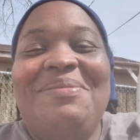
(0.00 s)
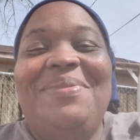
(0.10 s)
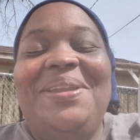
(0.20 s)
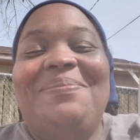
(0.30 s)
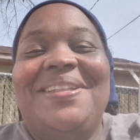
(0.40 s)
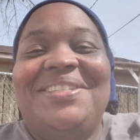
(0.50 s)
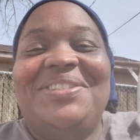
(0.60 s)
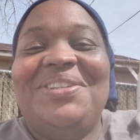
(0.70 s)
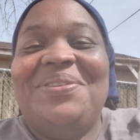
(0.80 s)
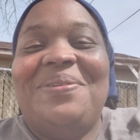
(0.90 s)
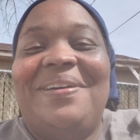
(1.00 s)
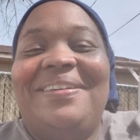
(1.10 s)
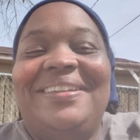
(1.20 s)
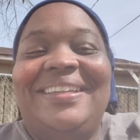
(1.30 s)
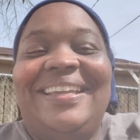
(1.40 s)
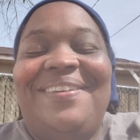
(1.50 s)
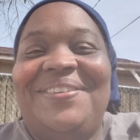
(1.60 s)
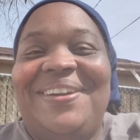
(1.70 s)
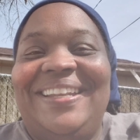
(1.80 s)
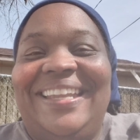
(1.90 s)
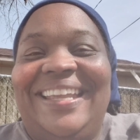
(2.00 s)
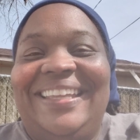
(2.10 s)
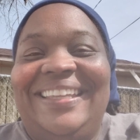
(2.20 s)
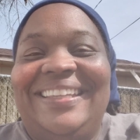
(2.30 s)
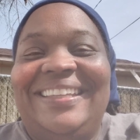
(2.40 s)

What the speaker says: Many blessings to you all. Have a great day.